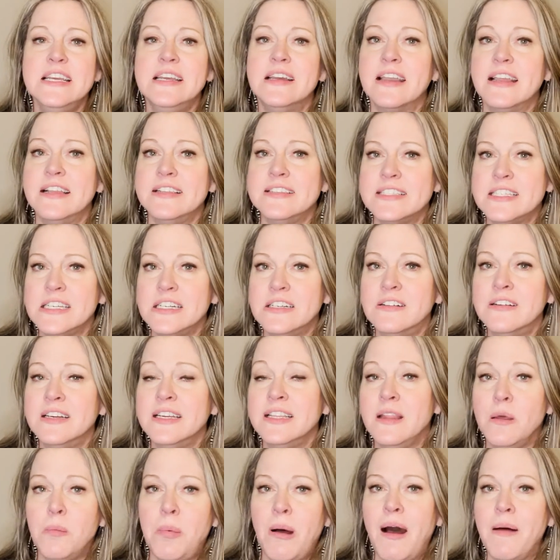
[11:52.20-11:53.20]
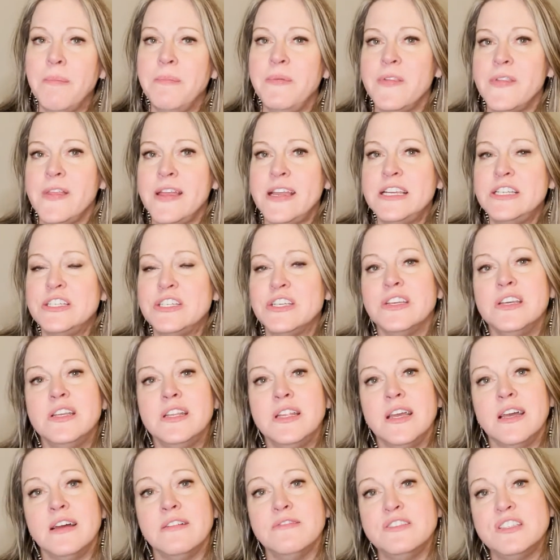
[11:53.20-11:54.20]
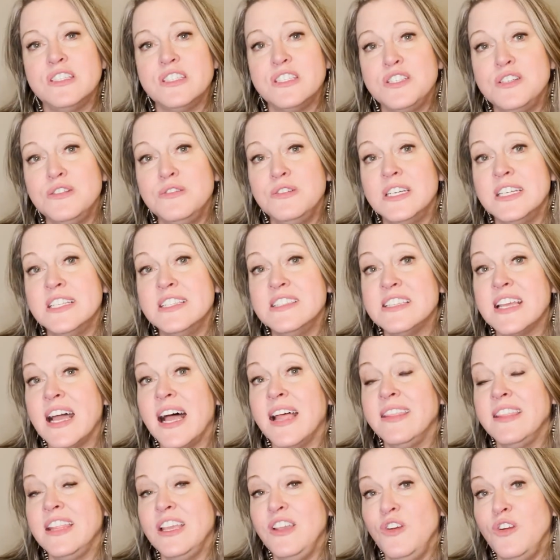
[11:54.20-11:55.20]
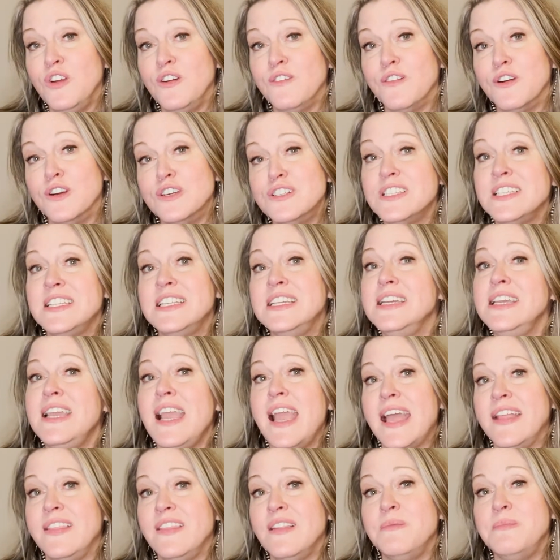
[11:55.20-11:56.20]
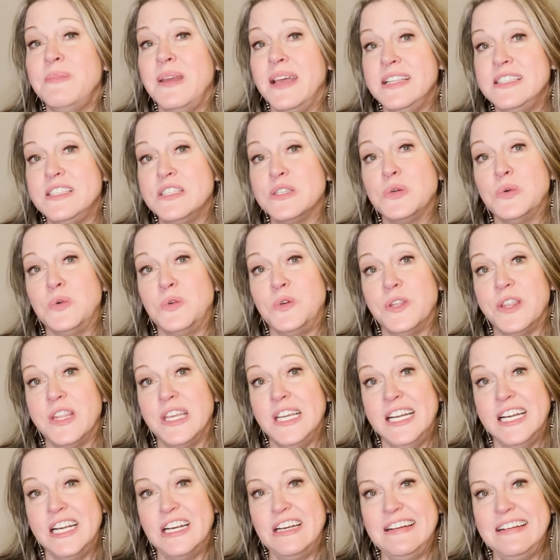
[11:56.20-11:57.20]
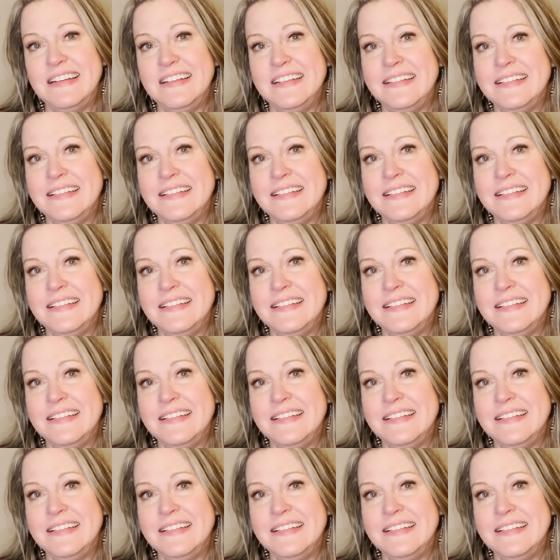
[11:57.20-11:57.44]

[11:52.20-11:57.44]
considering the population of students at the university and the med school there.